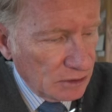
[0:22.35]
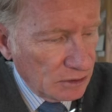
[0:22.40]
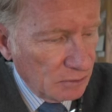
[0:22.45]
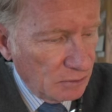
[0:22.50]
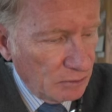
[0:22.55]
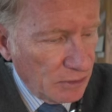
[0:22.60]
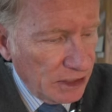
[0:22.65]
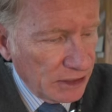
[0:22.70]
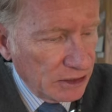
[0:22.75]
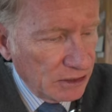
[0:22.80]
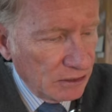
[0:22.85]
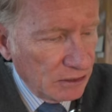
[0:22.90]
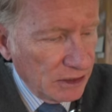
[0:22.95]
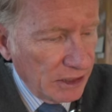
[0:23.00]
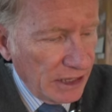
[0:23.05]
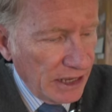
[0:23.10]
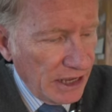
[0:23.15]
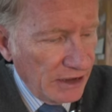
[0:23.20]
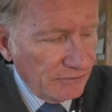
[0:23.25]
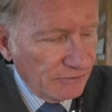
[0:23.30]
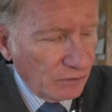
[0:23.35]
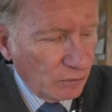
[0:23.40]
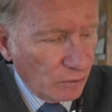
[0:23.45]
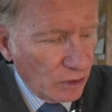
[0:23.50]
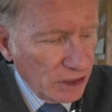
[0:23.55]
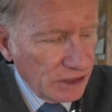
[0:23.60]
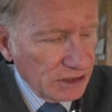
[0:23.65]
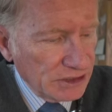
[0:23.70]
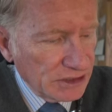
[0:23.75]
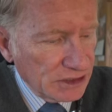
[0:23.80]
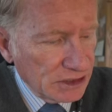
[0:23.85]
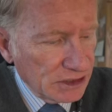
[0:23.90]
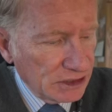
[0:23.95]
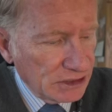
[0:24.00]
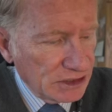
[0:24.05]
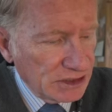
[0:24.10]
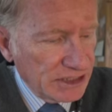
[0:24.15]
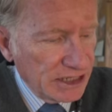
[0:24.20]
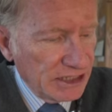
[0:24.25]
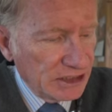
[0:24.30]
Michael F. Rice,
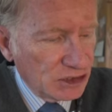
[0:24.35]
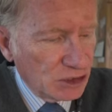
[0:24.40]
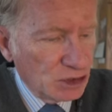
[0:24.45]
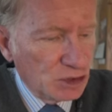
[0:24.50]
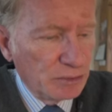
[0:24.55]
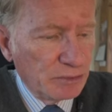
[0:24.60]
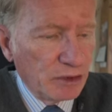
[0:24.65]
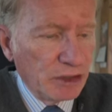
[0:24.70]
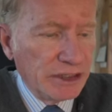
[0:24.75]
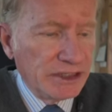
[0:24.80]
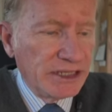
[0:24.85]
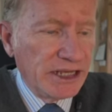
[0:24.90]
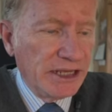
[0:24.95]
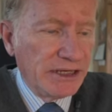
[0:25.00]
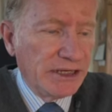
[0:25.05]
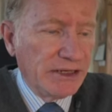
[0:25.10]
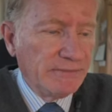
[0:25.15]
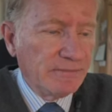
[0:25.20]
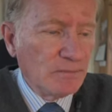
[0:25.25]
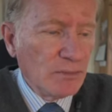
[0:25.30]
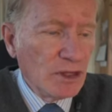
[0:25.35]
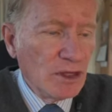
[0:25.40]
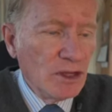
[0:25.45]
State Superintendent,